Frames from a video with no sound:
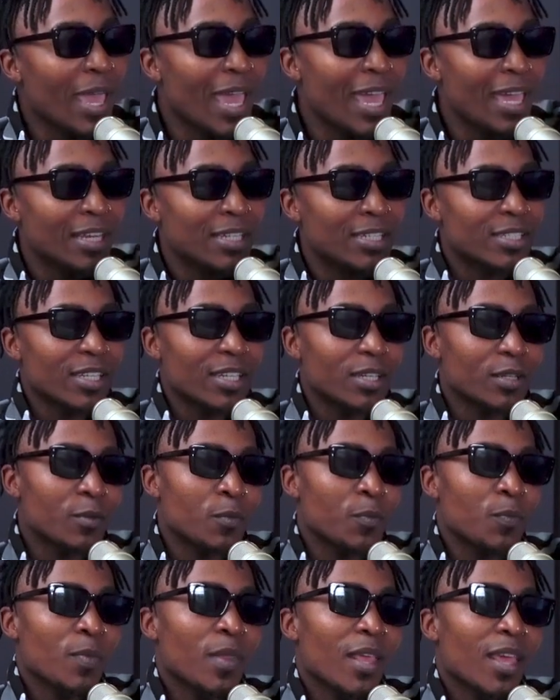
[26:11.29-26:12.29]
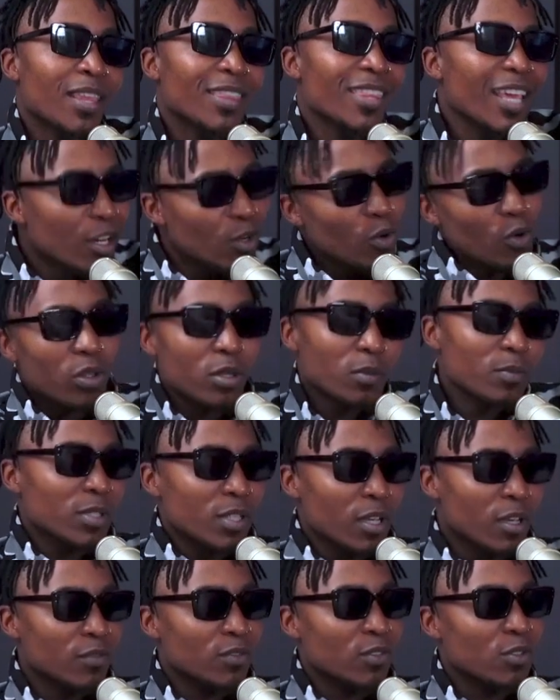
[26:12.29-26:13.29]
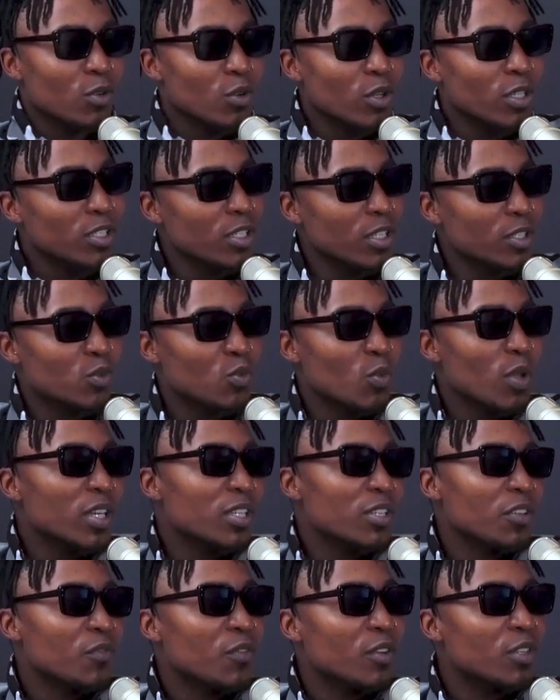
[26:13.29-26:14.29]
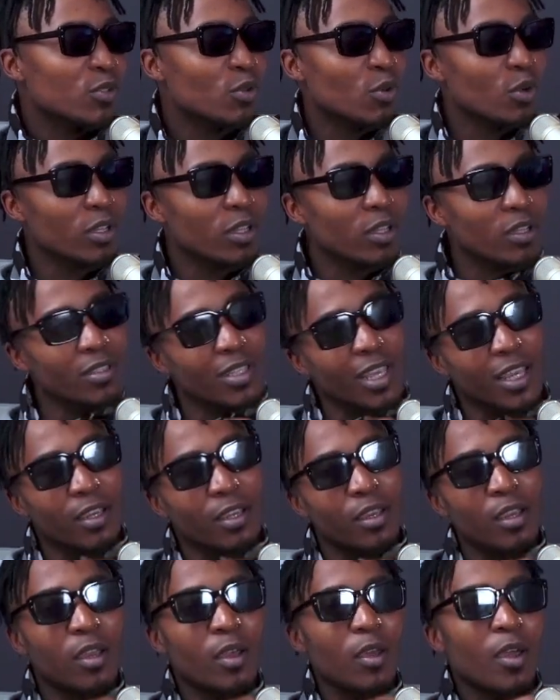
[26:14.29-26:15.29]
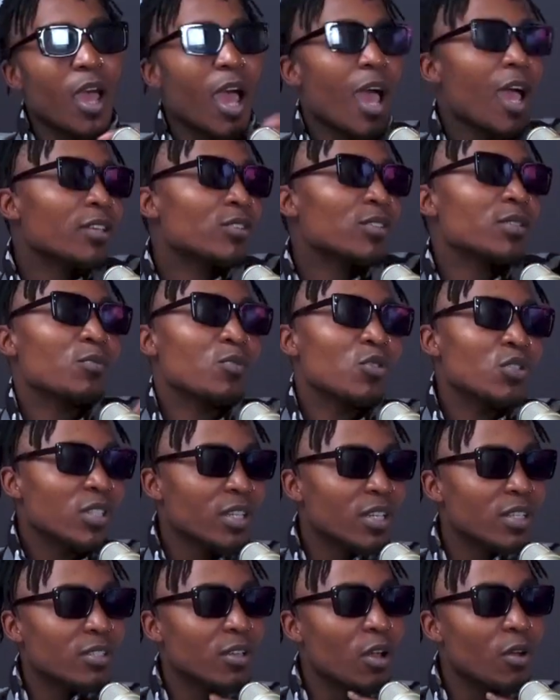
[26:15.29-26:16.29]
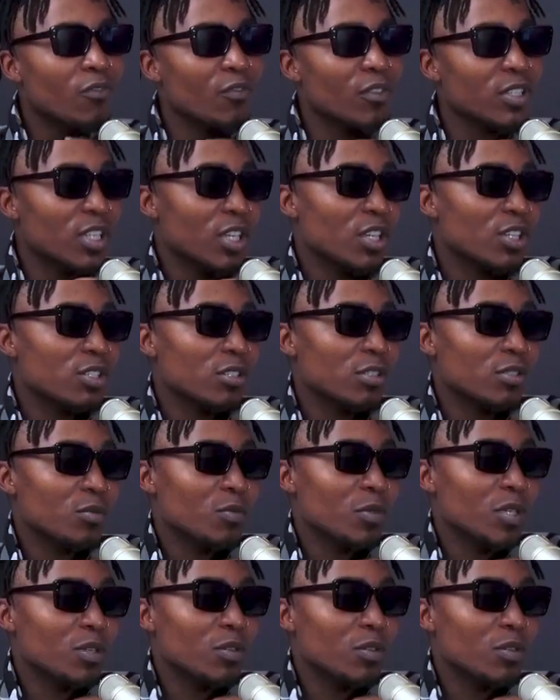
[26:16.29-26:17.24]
And they know themselves, you know. It's way different talking. It's like I see music as conversation to